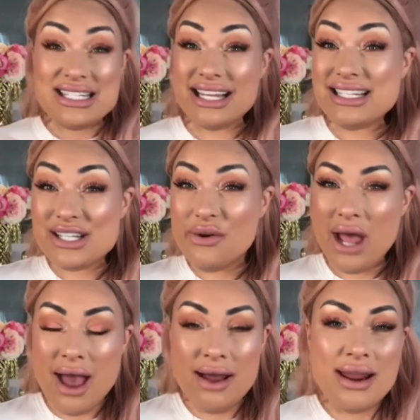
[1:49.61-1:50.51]
Let's go
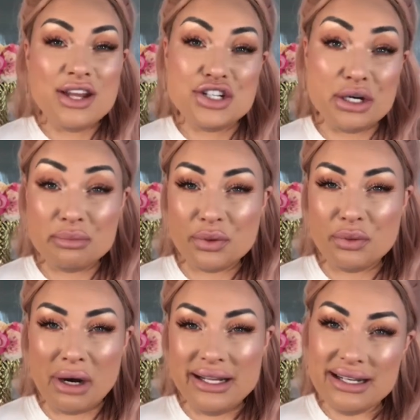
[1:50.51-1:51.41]
ahead and jump
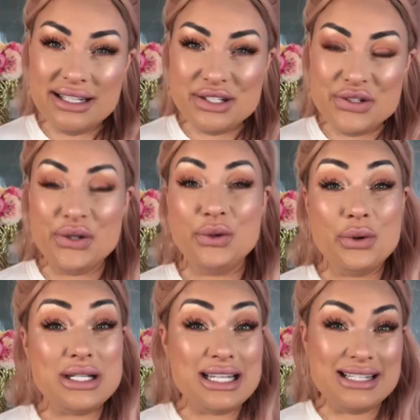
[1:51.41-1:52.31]
right
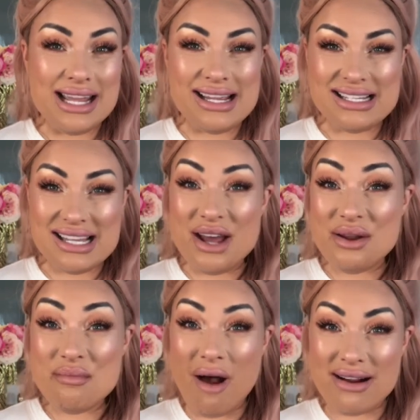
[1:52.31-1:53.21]
into today's
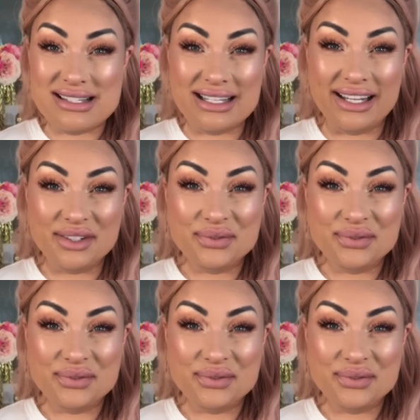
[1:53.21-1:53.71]
unboxing.